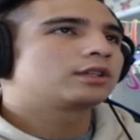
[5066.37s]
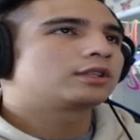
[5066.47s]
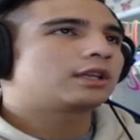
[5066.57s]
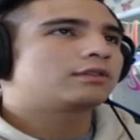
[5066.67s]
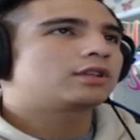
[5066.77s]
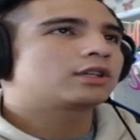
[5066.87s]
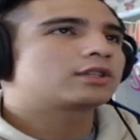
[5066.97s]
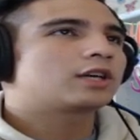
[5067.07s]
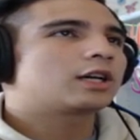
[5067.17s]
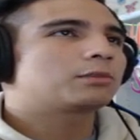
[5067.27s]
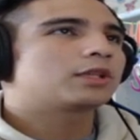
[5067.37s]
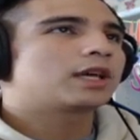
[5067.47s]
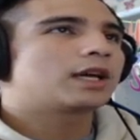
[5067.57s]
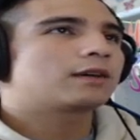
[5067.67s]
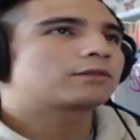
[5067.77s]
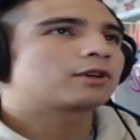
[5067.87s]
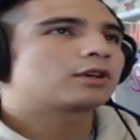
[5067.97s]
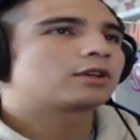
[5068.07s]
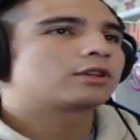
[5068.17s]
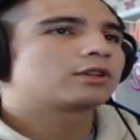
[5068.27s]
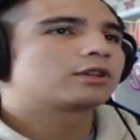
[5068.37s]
David on top in the half guard.